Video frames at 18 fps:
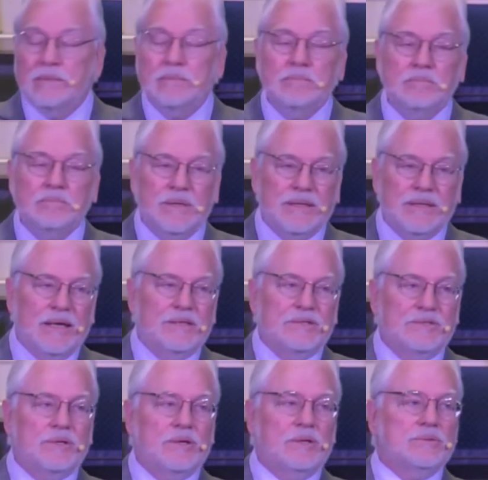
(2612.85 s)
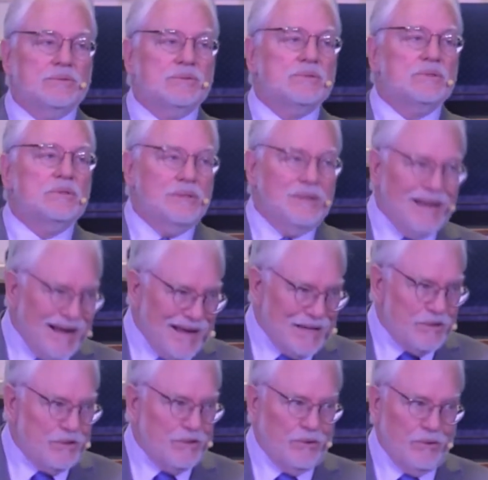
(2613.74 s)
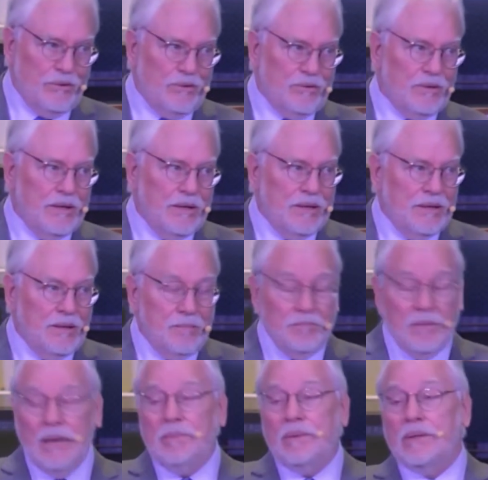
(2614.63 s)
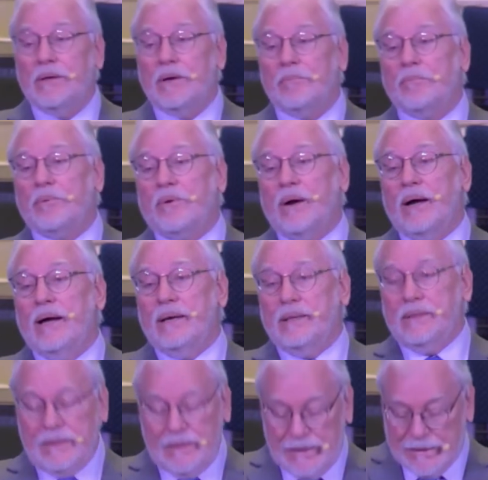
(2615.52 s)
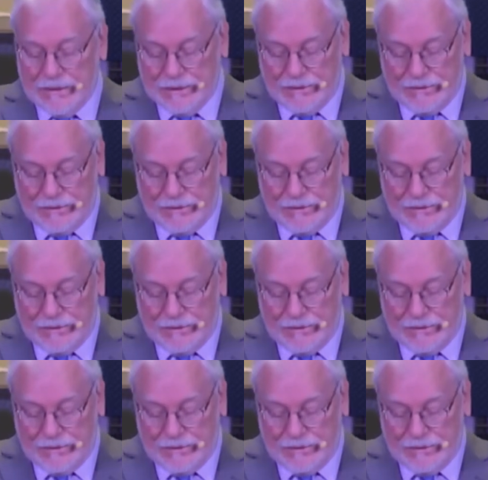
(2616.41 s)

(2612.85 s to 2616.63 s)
but they chose not to. Maybe their pride got in the